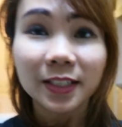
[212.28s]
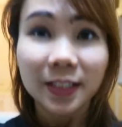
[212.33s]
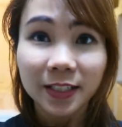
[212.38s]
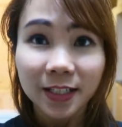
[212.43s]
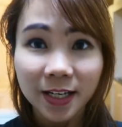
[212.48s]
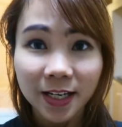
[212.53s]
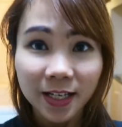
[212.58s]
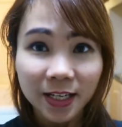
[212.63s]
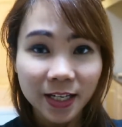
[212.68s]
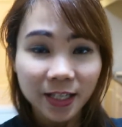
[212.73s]

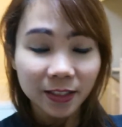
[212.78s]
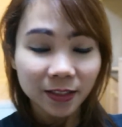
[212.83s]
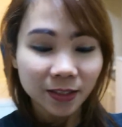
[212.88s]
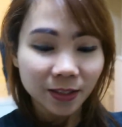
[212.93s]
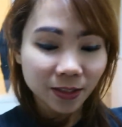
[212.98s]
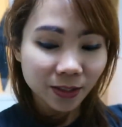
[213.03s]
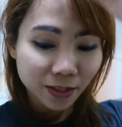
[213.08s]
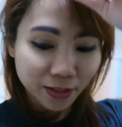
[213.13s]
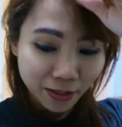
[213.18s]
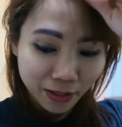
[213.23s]
Yeah, I had
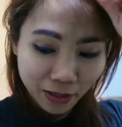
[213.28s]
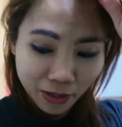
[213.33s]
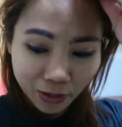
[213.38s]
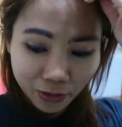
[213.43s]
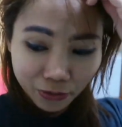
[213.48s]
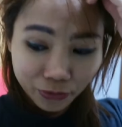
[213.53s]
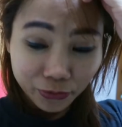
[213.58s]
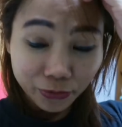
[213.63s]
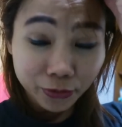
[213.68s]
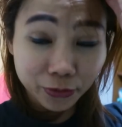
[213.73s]
a
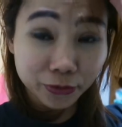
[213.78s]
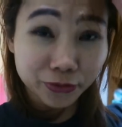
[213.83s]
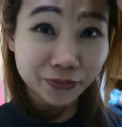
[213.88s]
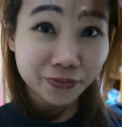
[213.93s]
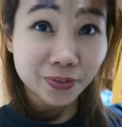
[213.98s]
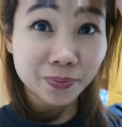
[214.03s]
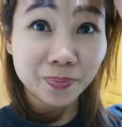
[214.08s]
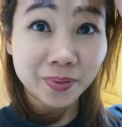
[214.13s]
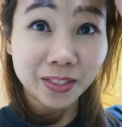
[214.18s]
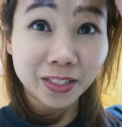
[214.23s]
sort
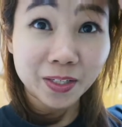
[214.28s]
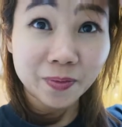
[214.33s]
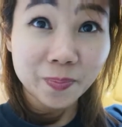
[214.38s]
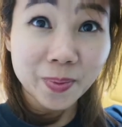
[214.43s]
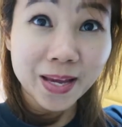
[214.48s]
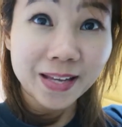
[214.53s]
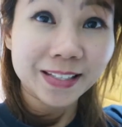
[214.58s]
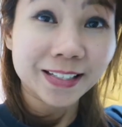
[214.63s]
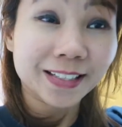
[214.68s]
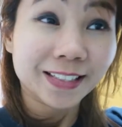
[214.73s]
of a mini
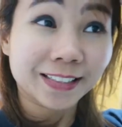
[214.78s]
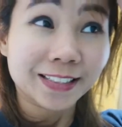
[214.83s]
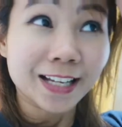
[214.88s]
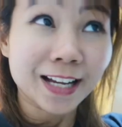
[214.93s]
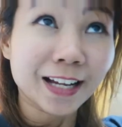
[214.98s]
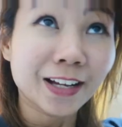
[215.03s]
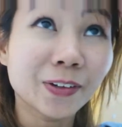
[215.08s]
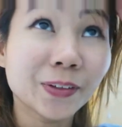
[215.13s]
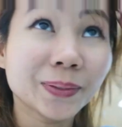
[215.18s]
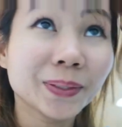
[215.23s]
panic
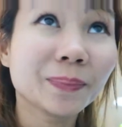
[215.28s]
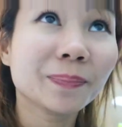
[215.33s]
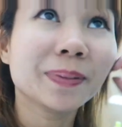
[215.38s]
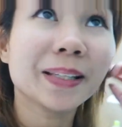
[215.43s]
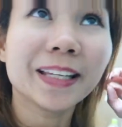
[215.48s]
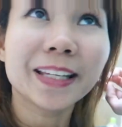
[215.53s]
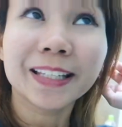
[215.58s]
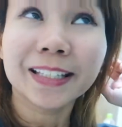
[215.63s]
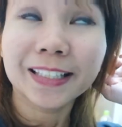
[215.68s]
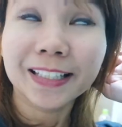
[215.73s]
attack on the
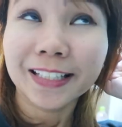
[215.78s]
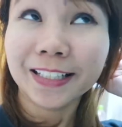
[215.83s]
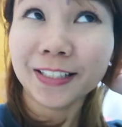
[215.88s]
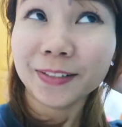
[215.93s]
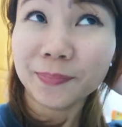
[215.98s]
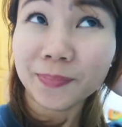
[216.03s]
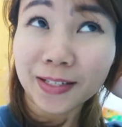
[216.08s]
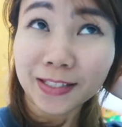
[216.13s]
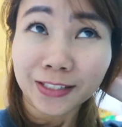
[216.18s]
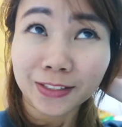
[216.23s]
plane.
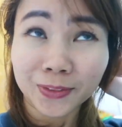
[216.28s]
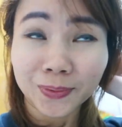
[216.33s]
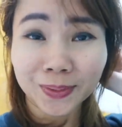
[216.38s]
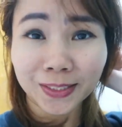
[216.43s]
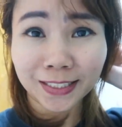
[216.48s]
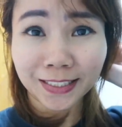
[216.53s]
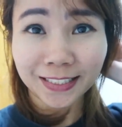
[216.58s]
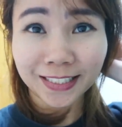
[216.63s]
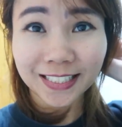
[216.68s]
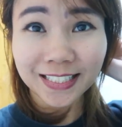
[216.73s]
Parang
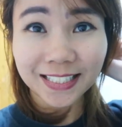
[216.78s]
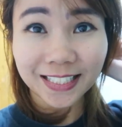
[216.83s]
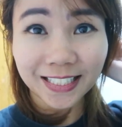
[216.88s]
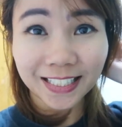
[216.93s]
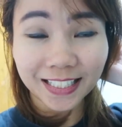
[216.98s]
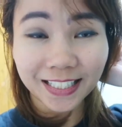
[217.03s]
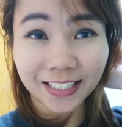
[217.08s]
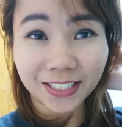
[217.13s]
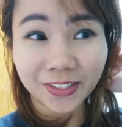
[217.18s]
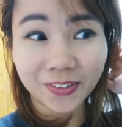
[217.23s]
dun lang
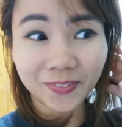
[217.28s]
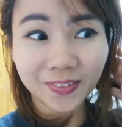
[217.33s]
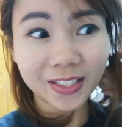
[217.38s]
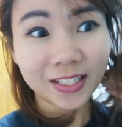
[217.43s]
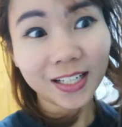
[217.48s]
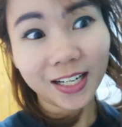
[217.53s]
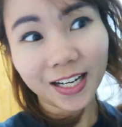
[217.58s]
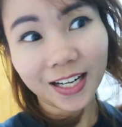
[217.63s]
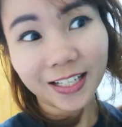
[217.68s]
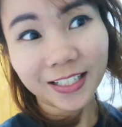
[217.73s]
nag-sink in. Oh
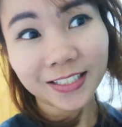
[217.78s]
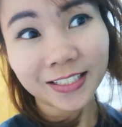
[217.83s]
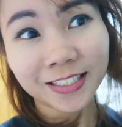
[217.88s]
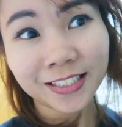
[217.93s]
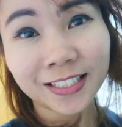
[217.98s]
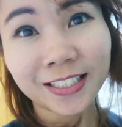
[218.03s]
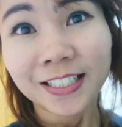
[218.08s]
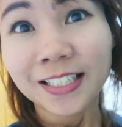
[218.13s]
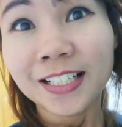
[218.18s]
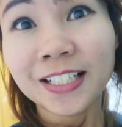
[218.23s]
my
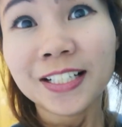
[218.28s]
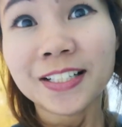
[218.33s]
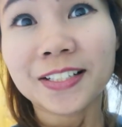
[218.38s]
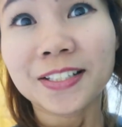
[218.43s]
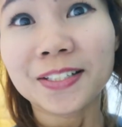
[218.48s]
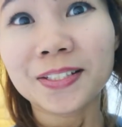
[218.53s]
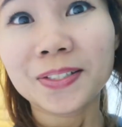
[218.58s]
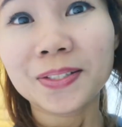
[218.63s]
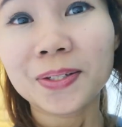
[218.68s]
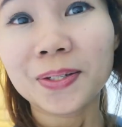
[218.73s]
gosh.
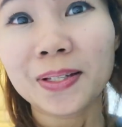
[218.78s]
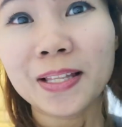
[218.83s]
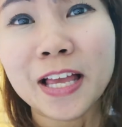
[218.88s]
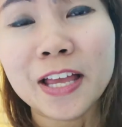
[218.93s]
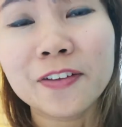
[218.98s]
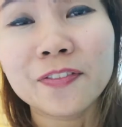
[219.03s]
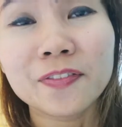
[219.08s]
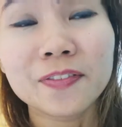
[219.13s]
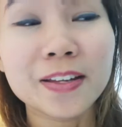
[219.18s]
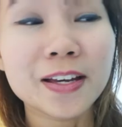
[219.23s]
This is your
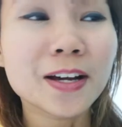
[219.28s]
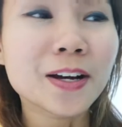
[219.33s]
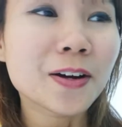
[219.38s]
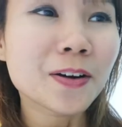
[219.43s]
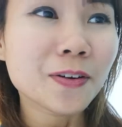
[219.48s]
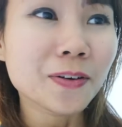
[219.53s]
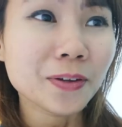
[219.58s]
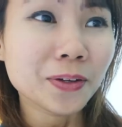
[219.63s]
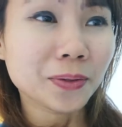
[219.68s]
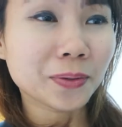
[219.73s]
life
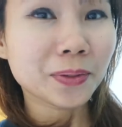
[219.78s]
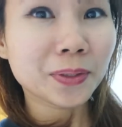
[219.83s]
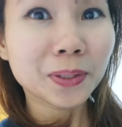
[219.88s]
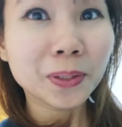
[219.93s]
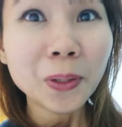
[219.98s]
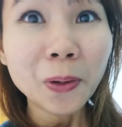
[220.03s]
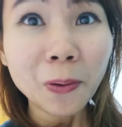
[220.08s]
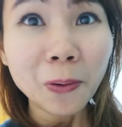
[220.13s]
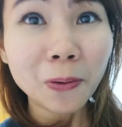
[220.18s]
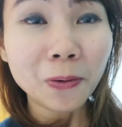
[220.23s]
now. You're
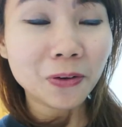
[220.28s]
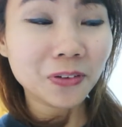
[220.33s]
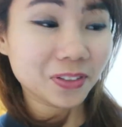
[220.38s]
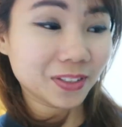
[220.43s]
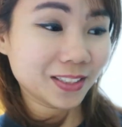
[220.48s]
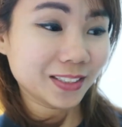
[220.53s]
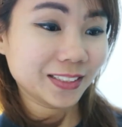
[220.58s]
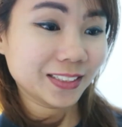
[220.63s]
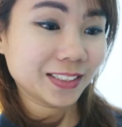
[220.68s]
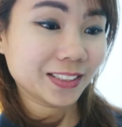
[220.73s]

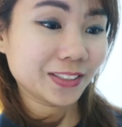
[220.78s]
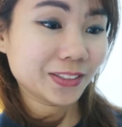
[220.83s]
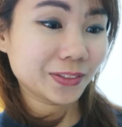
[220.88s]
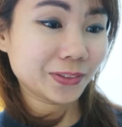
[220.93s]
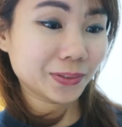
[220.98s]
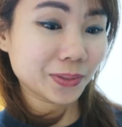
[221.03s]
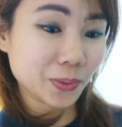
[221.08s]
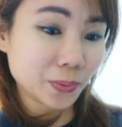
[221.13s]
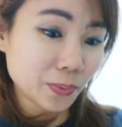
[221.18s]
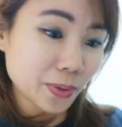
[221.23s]
alone.
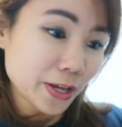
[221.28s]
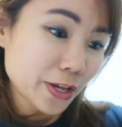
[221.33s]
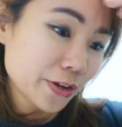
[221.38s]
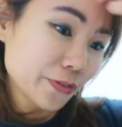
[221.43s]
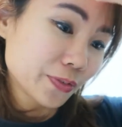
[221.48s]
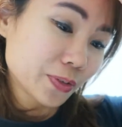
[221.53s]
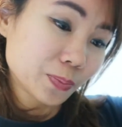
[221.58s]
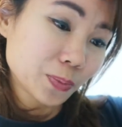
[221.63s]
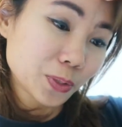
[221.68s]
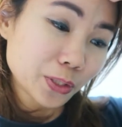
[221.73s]
You're
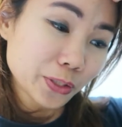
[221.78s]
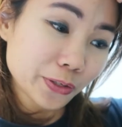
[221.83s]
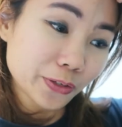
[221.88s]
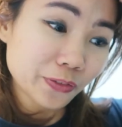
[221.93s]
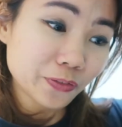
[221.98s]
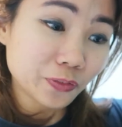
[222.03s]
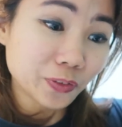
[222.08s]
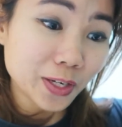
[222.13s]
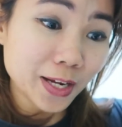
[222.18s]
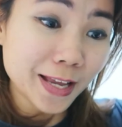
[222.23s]
away from all your
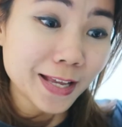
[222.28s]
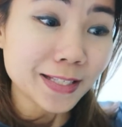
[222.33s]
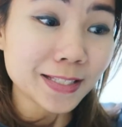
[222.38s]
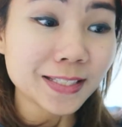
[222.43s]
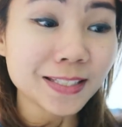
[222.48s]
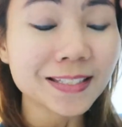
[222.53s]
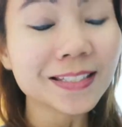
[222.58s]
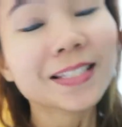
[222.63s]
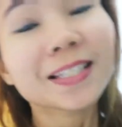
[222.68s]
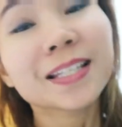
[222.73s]
friends.